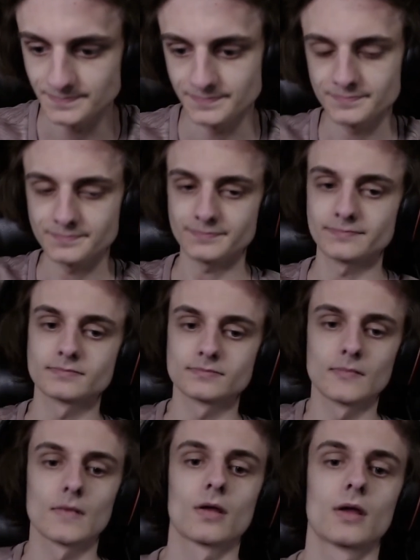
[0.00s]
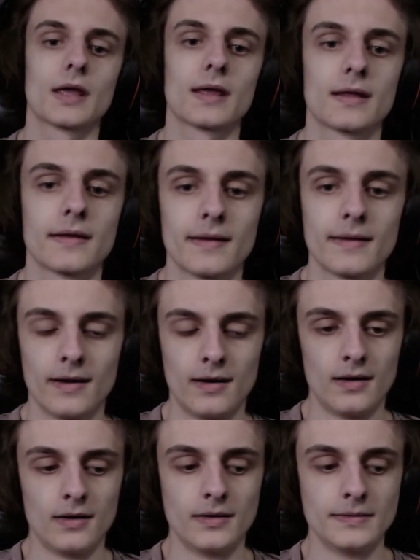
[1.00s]

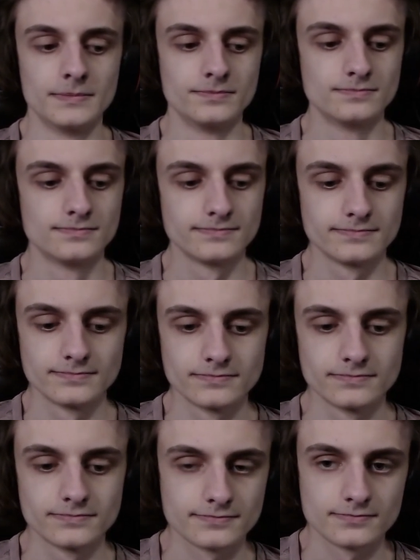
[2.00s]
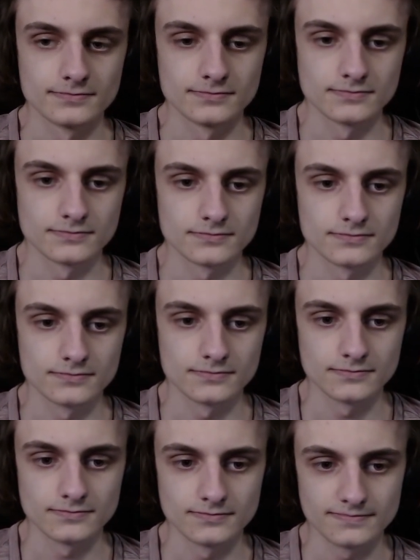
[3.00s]

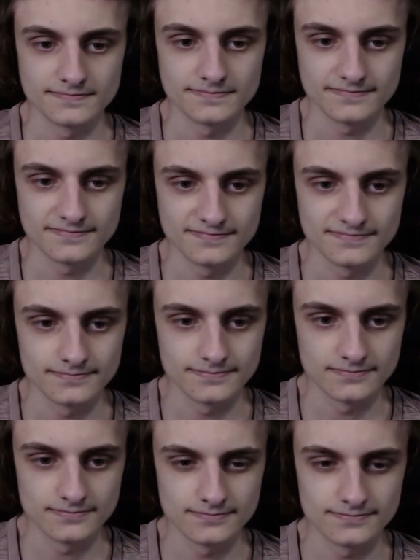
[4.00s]
[no speech]